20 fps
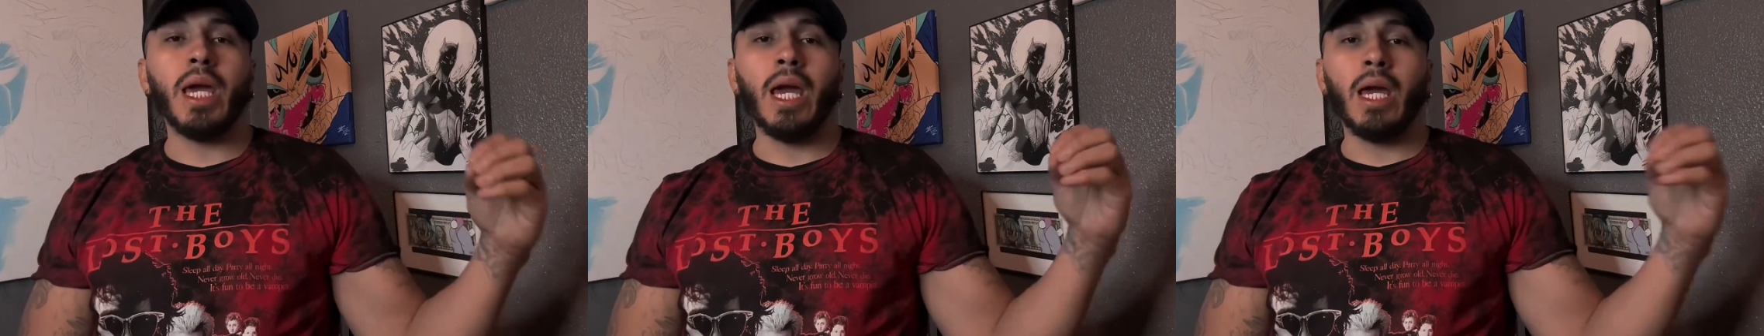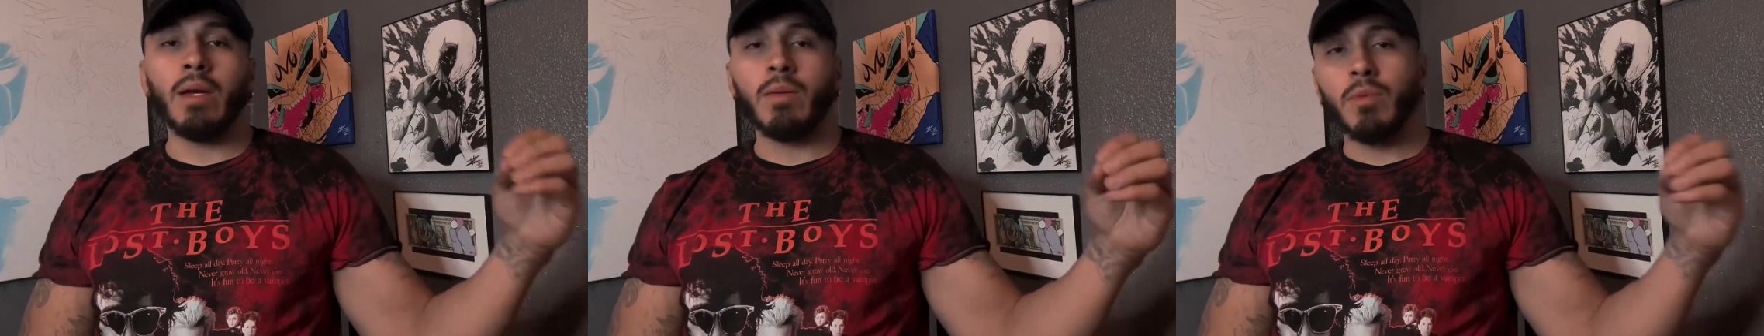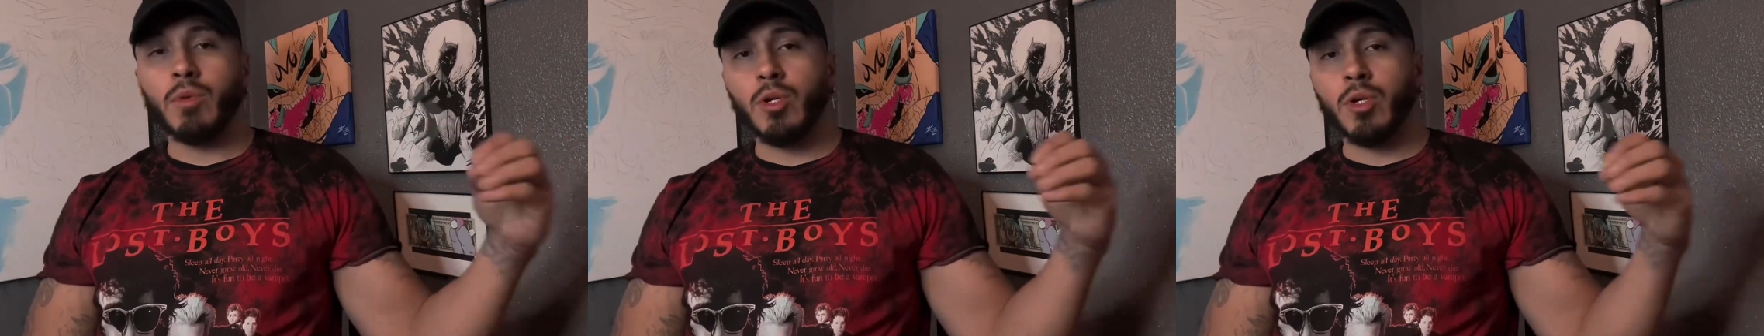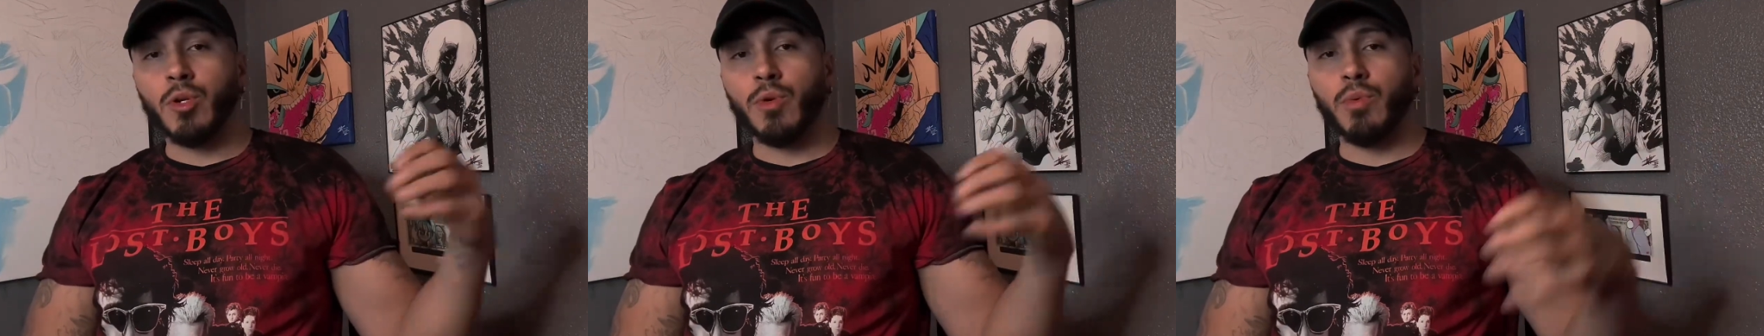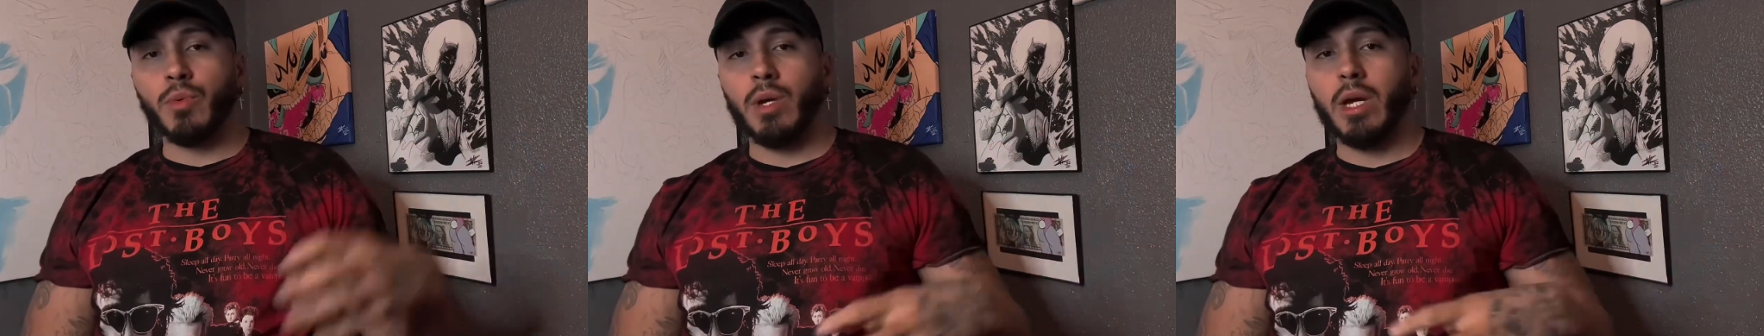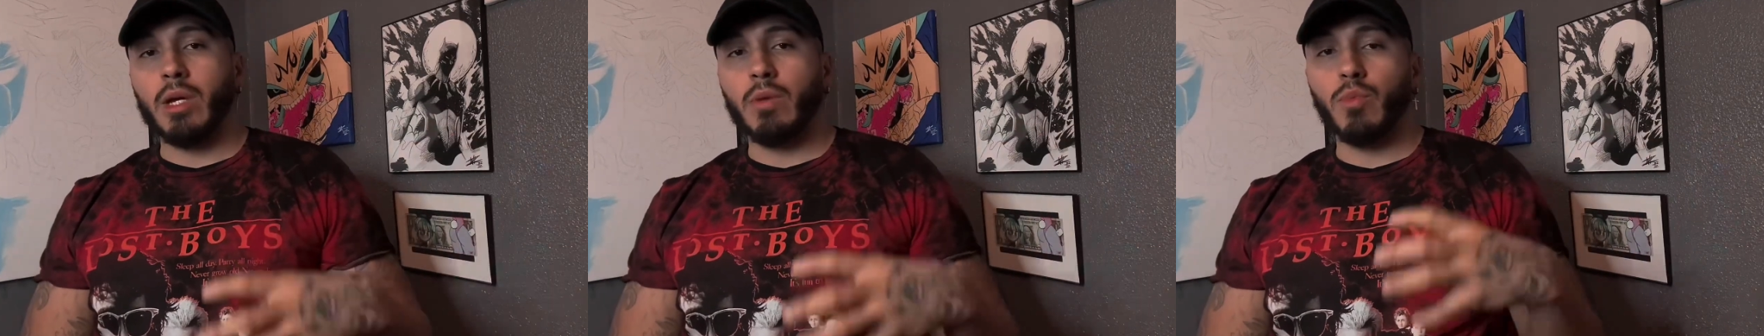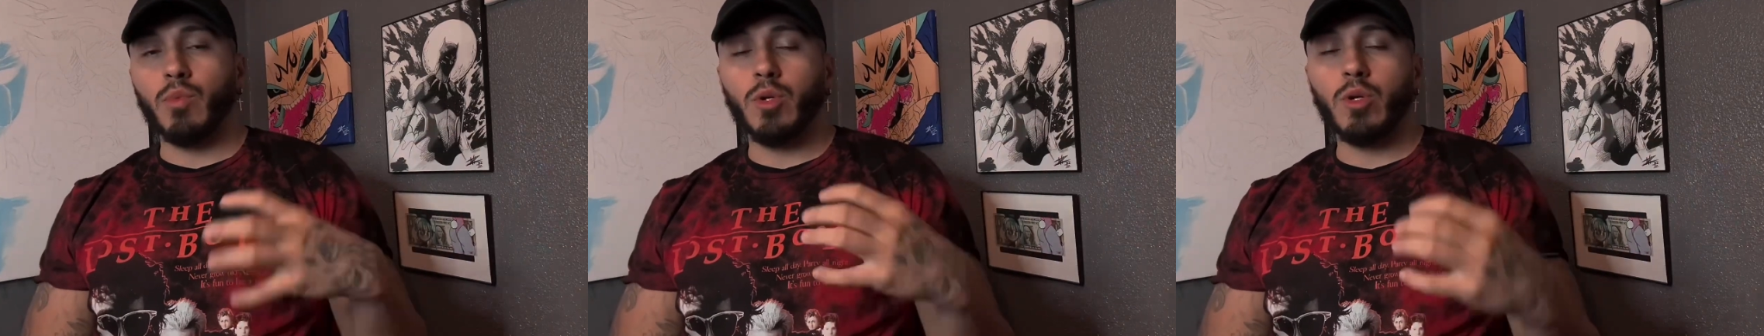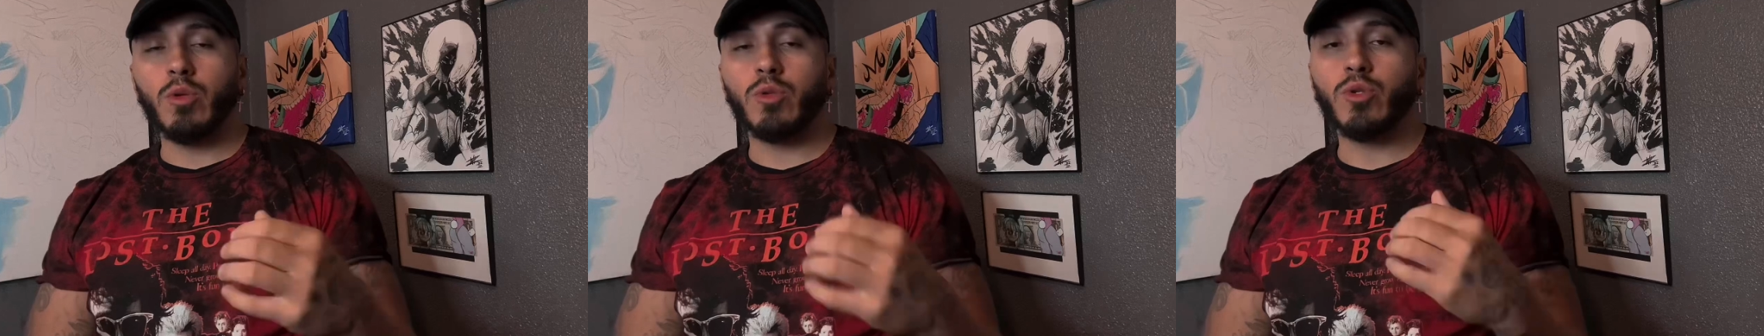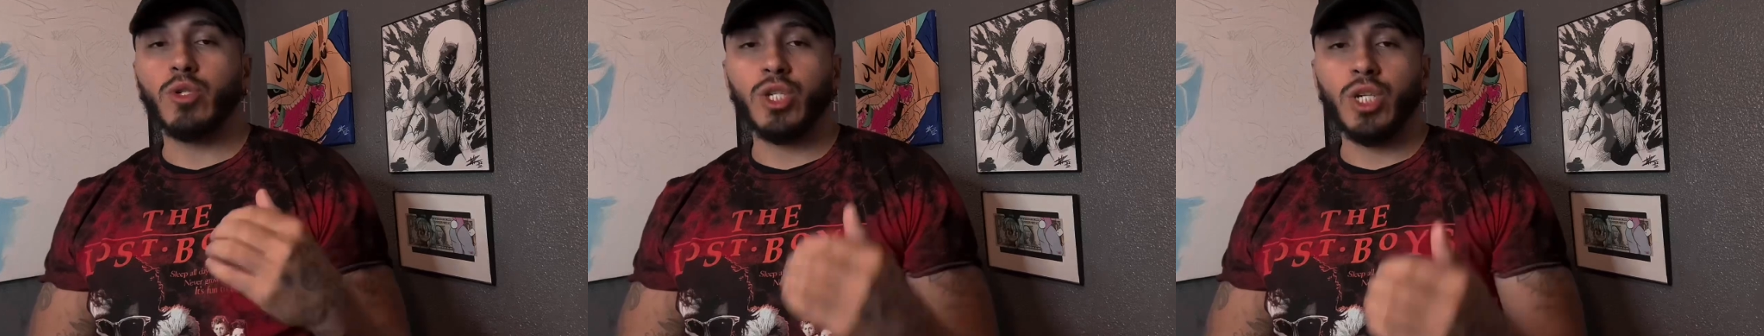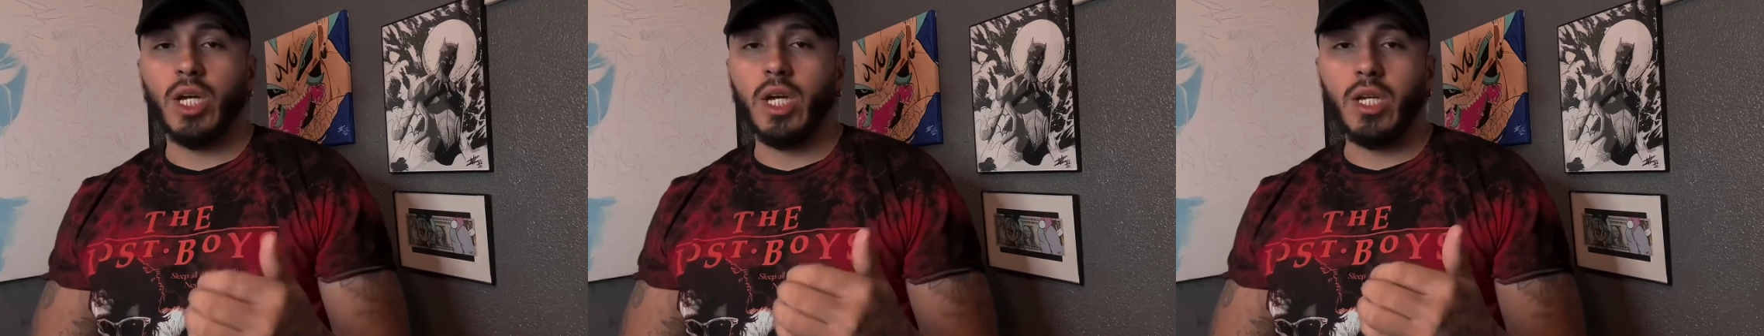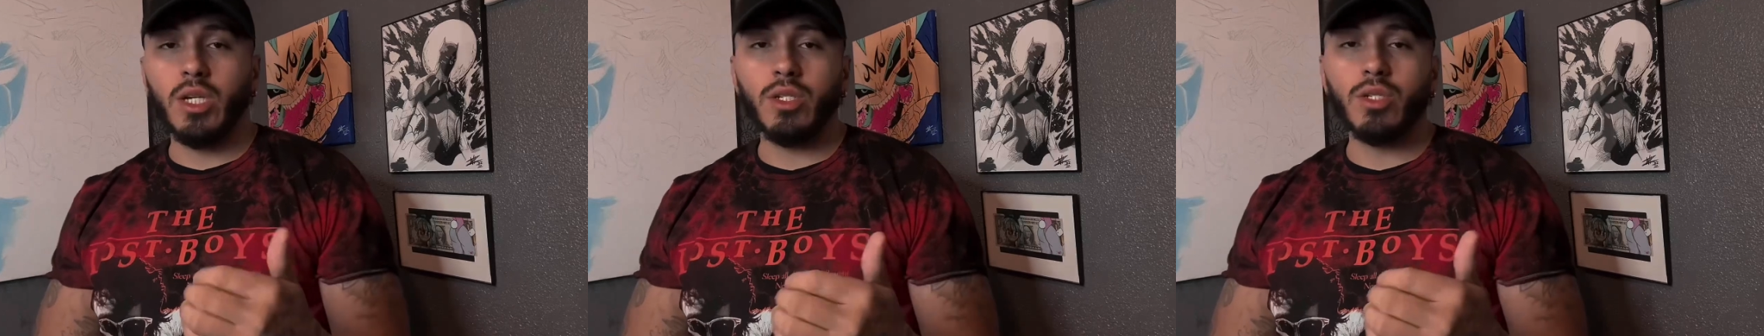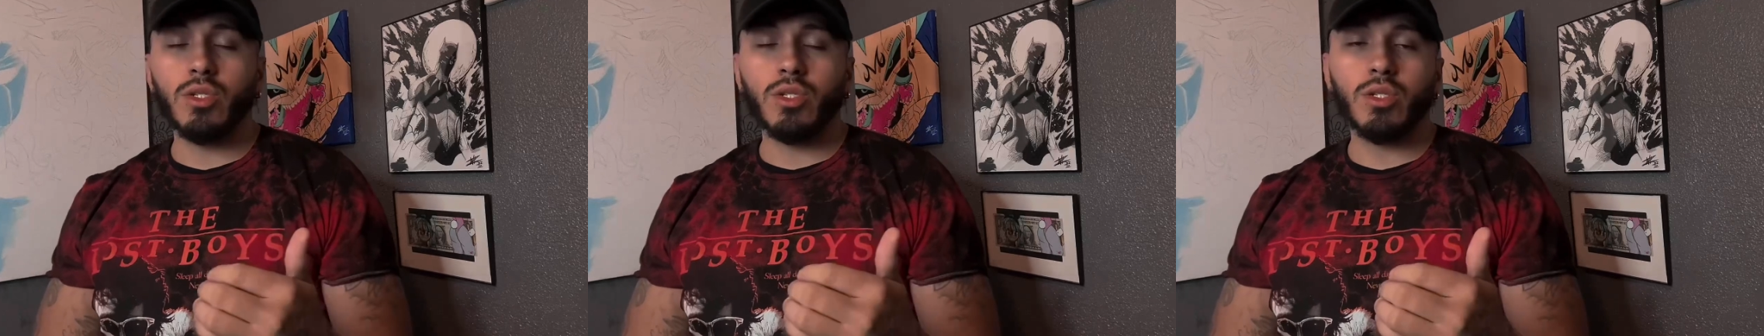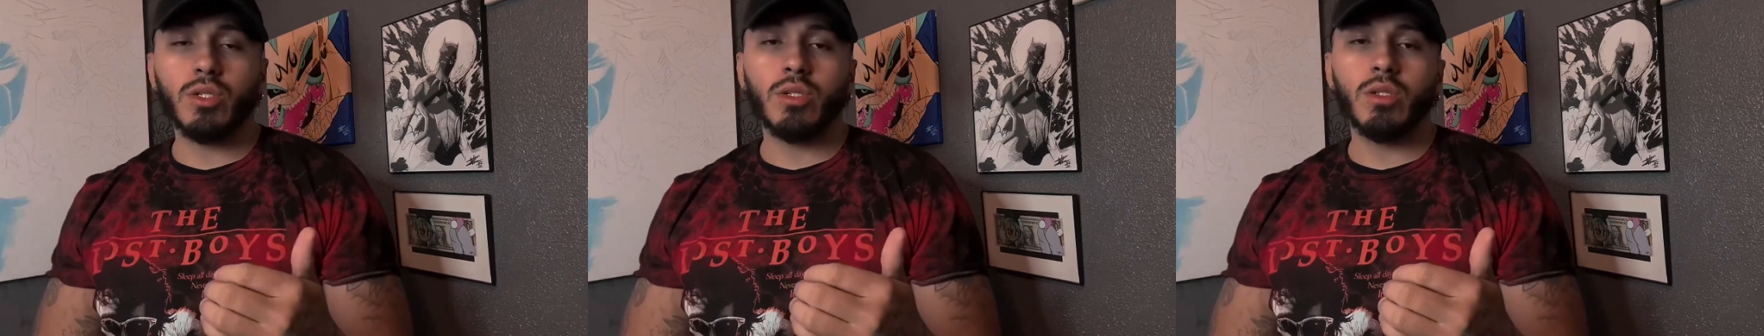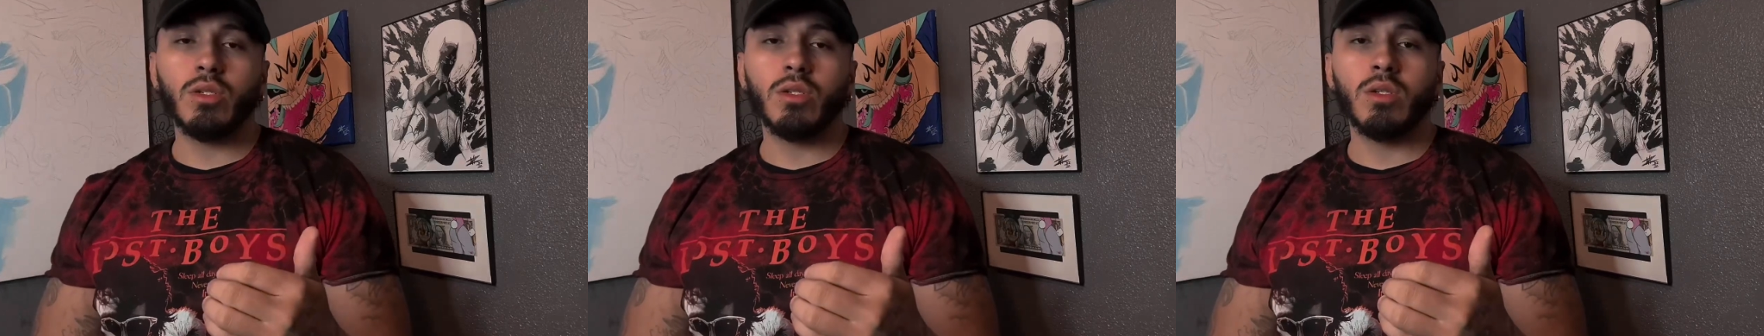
able to create real change